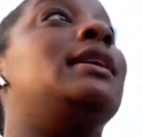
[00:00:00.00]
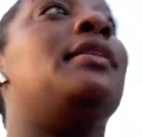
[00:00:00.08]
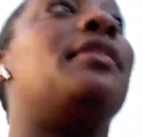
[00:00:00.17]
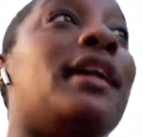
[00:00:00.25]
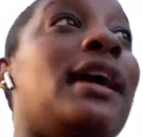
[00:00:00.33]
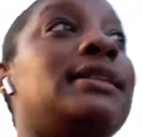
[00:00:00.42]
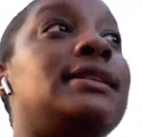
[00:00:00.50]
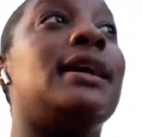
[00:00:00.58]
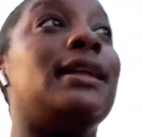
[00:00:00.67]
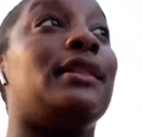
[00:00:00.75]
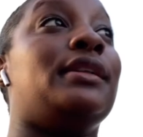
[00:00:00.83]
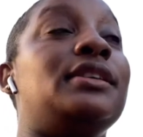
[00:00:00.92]
that,
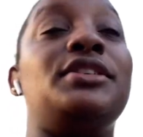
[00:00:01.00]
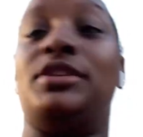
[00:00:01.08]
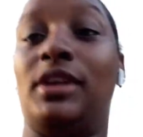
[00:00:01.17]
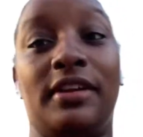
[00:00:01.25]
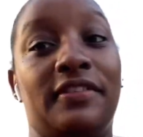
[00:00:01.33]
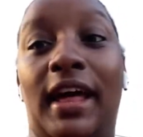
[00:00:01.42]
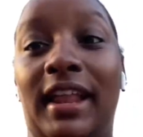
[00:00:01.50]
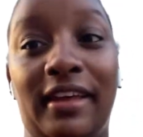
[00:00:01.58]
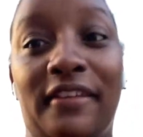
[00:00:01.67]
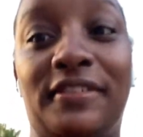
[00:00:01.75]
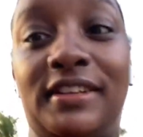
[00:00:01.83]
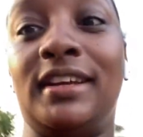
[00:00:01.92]
there is none of that
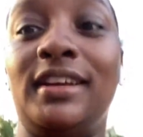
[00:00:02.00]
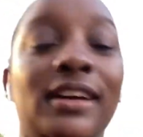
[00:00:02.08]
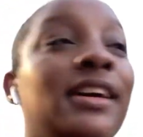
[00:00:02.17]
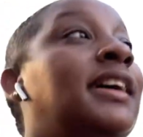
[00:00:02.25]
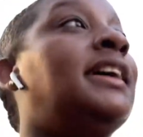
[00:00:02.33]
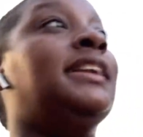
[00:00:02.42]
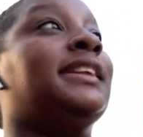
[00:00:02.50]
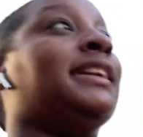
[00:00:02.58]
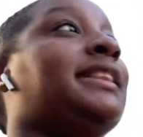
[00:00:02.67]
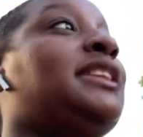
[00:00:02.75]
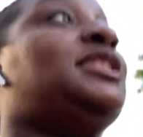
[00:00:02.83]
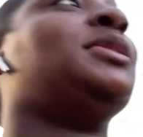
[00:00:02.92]
left. Like,
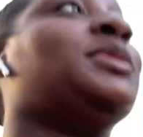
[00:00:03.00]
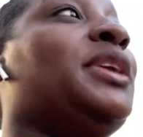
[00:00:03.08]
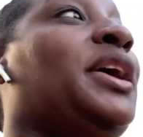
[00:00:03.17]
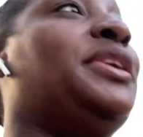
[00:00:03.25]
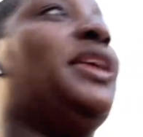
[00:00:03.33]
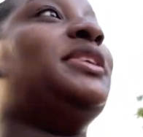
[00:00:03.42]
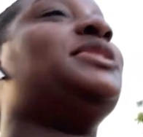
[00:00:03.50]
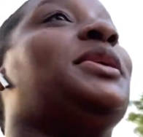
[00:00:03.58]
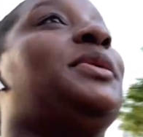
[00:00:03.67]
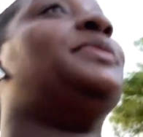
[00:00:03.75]
that's so done, donezo.